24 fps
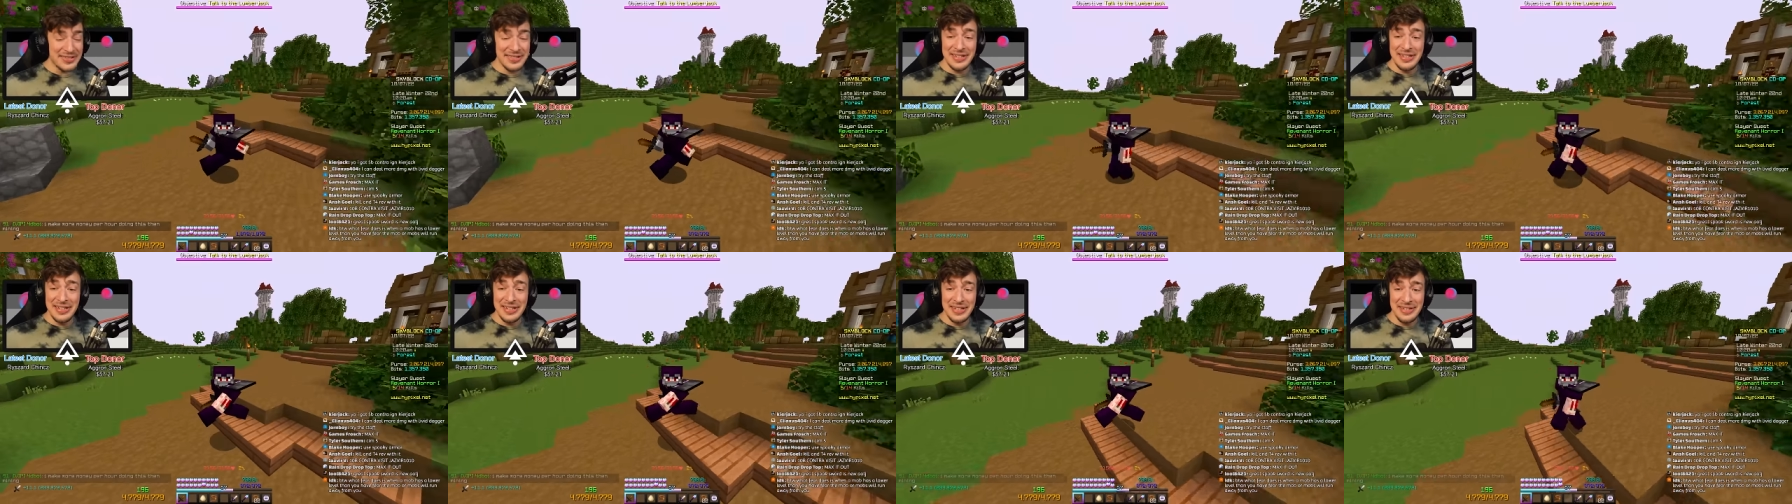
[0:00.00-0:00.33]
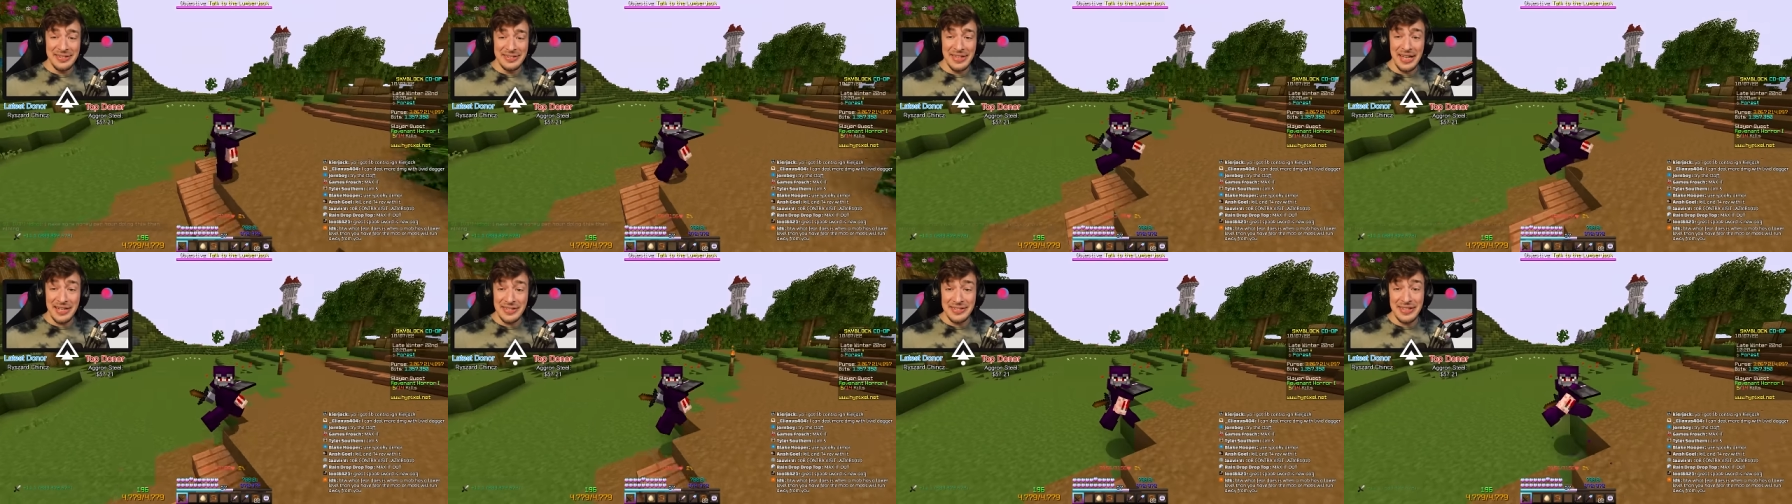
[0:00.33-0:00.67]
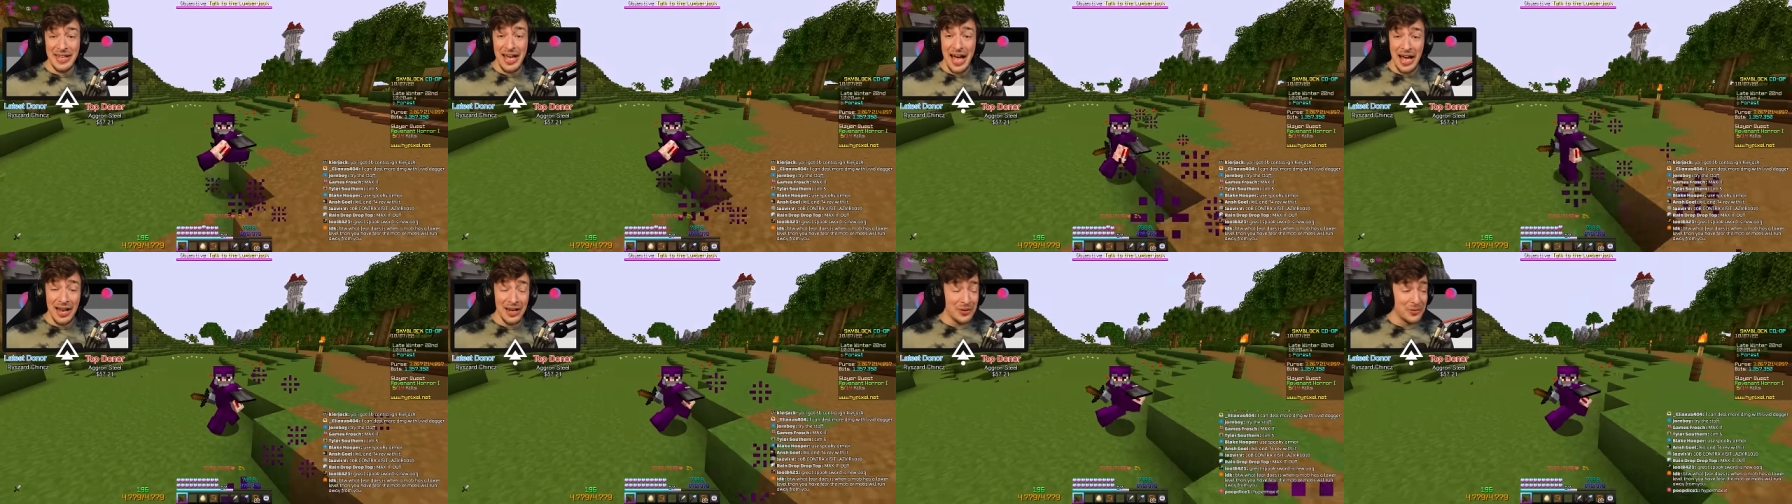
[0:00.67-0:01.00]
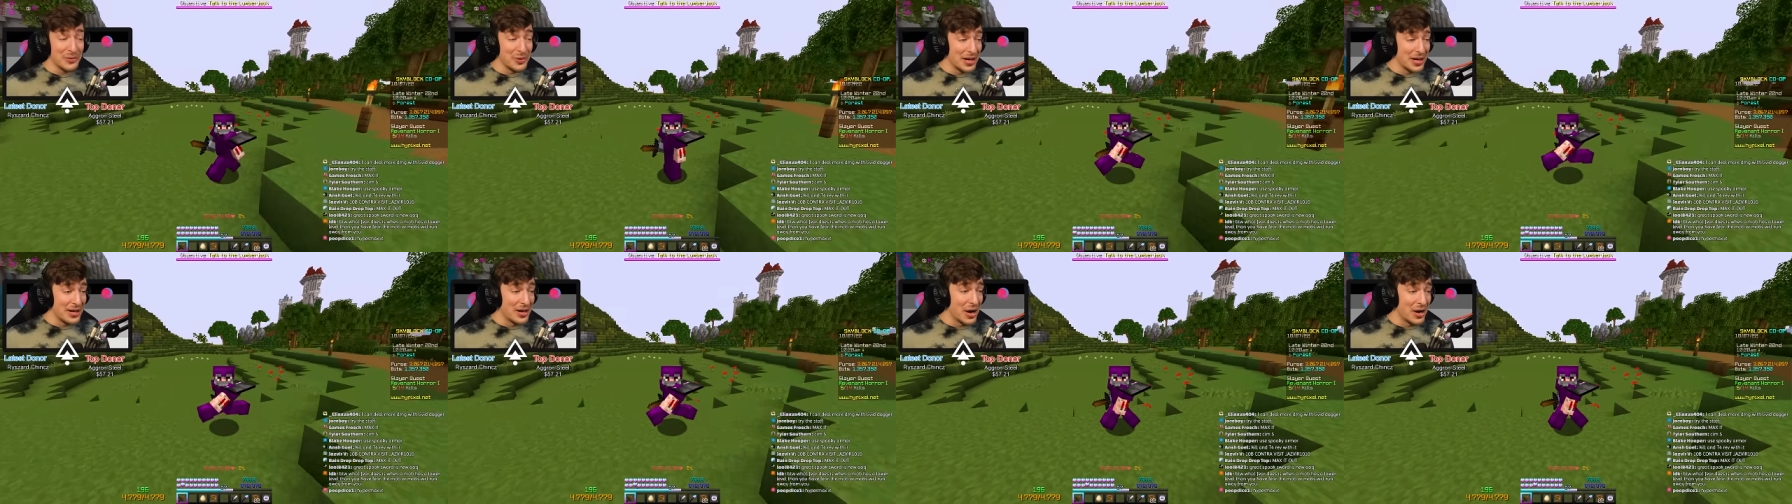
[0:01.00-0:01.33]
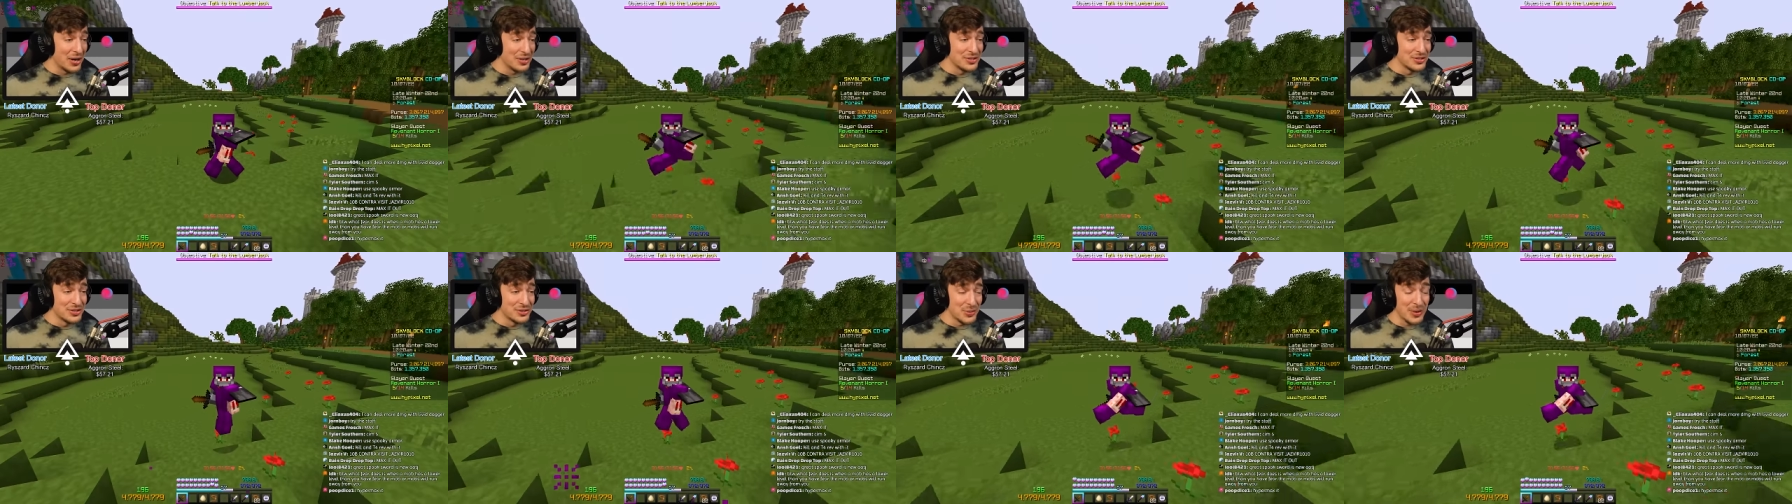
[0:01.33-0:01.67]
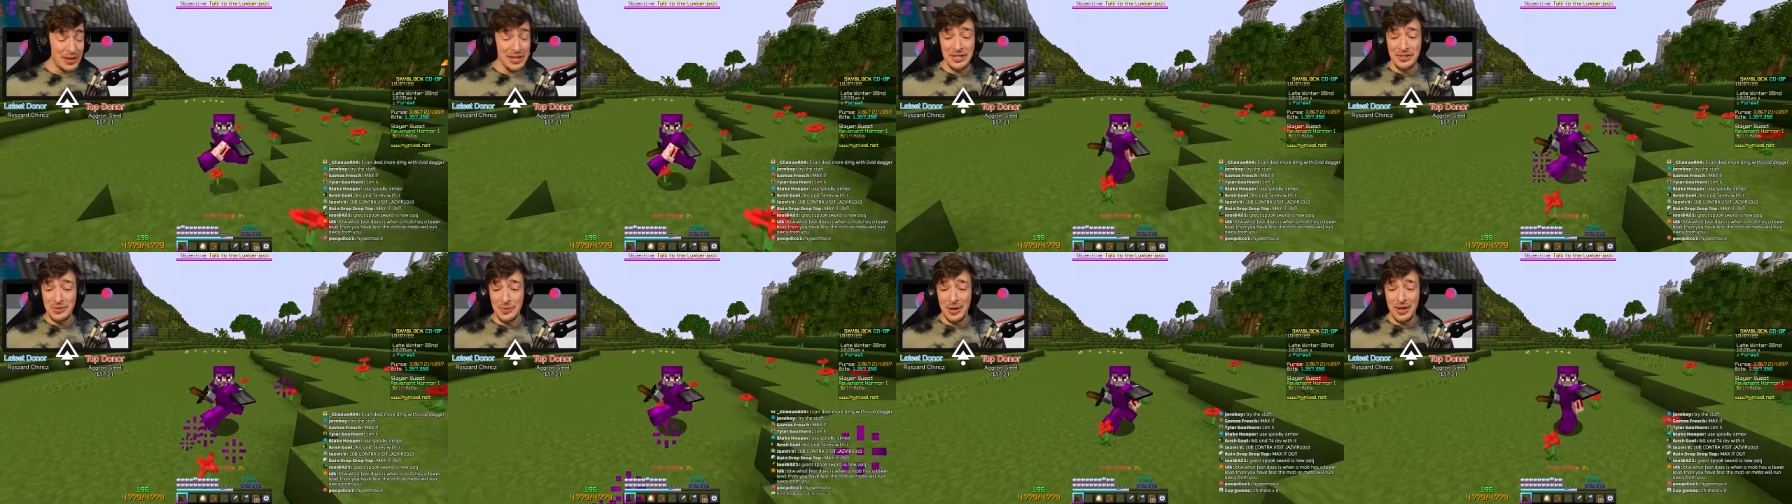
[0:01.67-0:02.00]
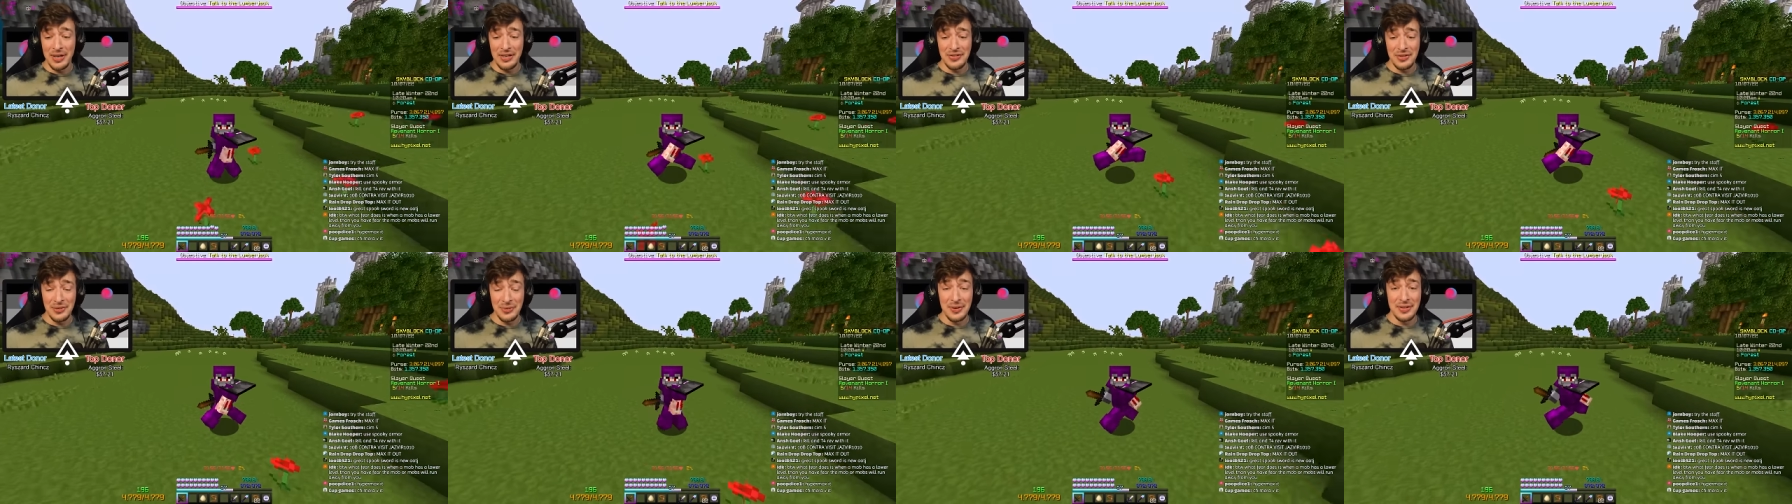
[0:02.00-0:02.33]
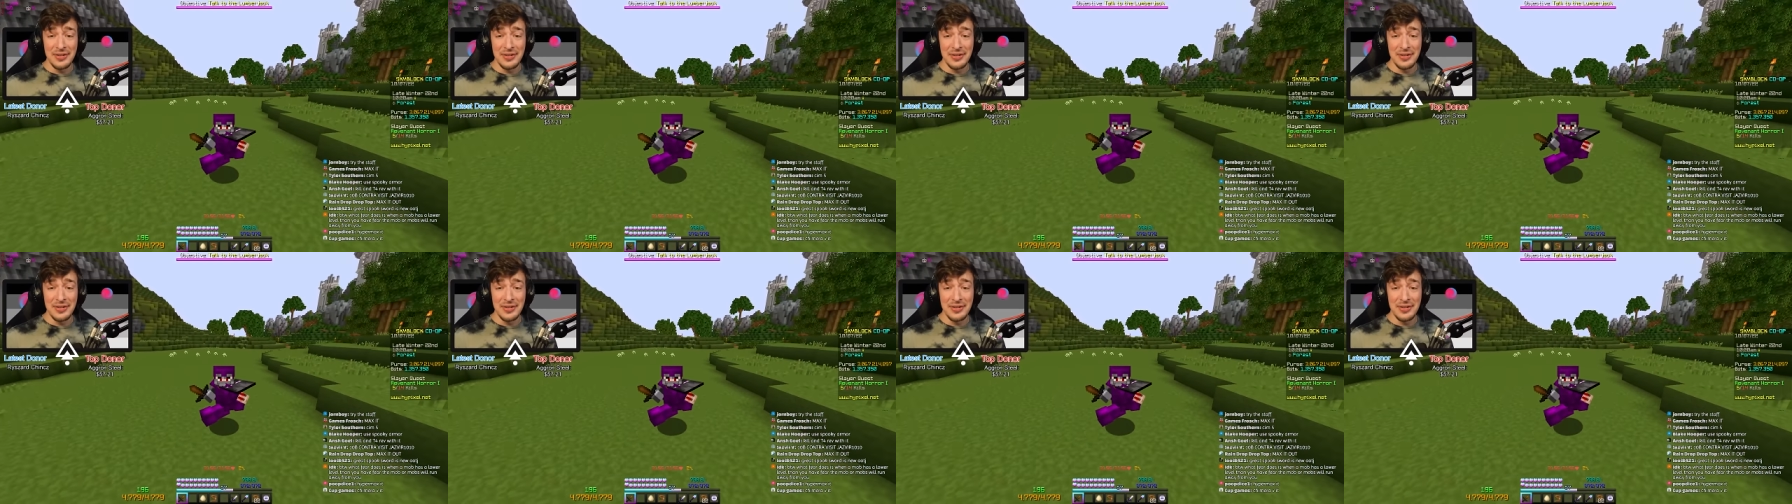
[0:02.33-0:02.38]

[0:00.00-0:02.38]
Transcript: the that's the Halloween Hunt 2022